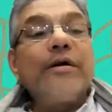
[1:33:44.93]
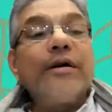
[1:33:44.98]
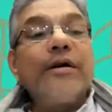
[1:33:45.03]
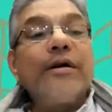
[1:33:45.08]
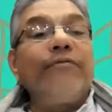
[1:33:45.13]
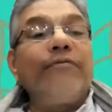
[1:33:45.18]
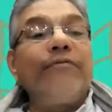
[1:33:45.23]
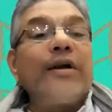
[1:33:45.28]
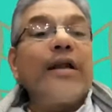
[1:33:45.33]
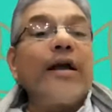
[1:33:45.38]

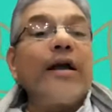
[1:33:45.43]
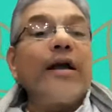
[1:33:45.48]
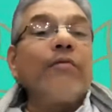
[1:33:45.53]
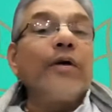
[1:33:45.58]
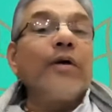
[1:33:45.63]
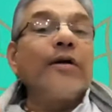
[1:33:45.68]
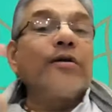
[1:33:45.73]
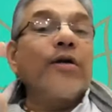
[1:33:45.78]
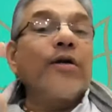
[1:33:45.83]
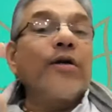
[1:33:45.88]
If we take
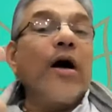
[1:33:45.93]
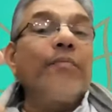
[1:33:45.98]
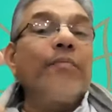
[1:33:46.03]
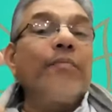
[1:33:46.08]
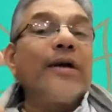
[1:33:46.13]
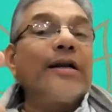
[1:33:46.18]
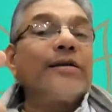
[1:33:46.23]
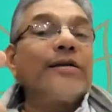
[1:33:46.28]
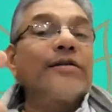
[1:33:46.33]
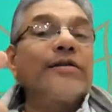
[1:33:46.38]
one drop,
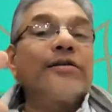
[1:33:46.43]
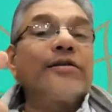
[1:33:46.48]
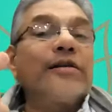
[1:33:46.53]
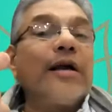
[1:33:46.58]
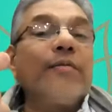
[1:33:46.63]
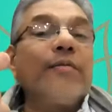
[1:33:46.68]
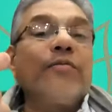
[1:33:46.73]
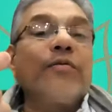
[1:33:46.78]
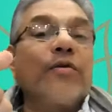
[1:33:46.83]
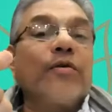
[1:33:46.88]
it has the
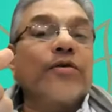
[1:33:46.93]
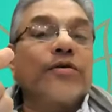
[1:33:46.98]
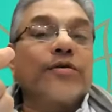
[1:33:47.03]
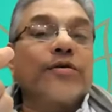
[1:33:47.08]
same